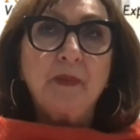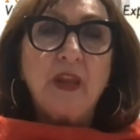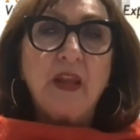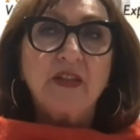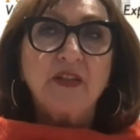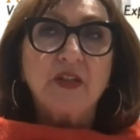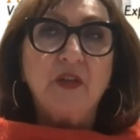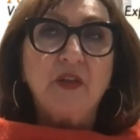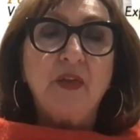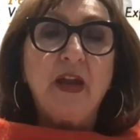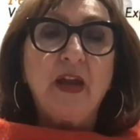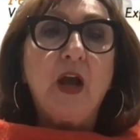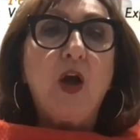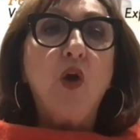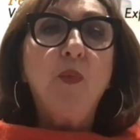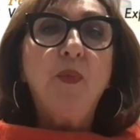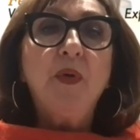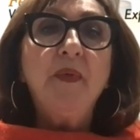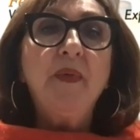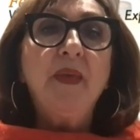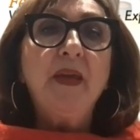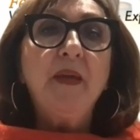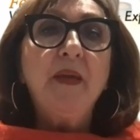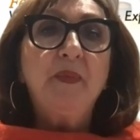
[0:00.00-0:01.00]
so they
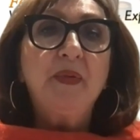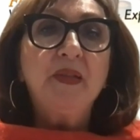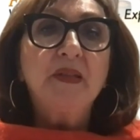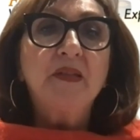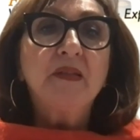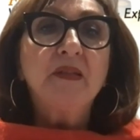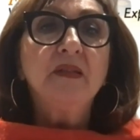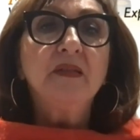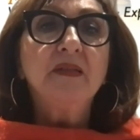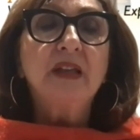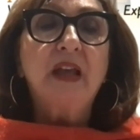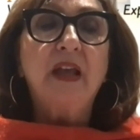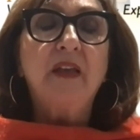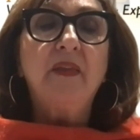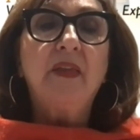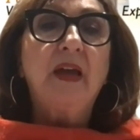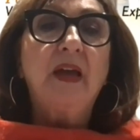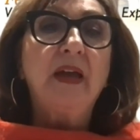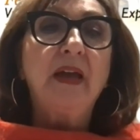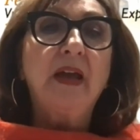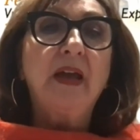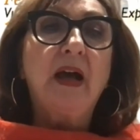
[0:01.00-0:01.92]
open their business and they